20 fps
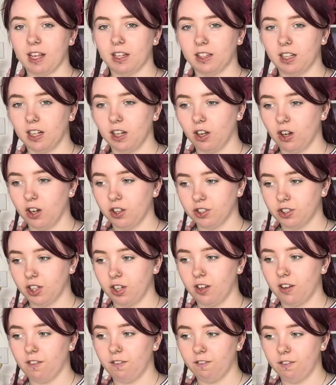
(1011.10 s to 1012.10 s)
the
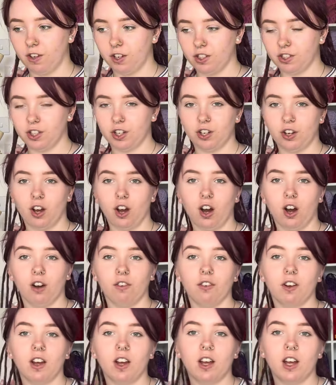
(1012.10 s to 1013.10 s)
larger version
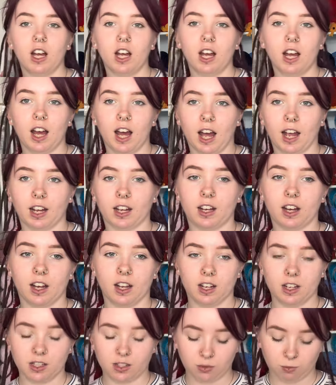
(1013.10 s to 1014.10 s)
of anchor
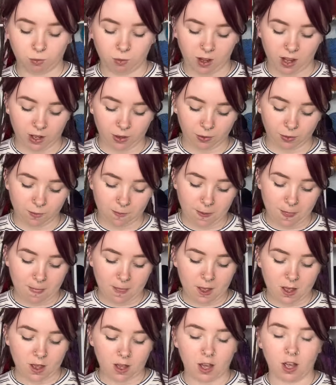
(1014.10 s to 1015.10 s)
as well.
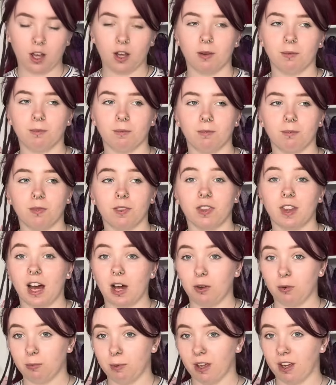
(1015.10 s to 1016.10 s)

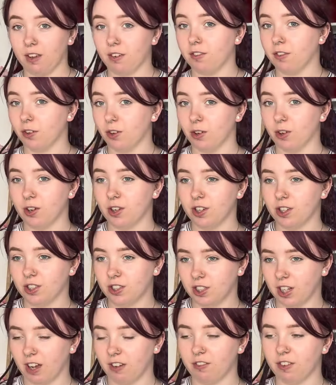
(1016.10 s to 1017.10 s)
That'll be for
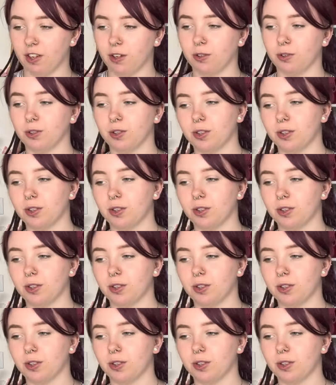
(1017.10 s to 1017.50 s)
Sheffield.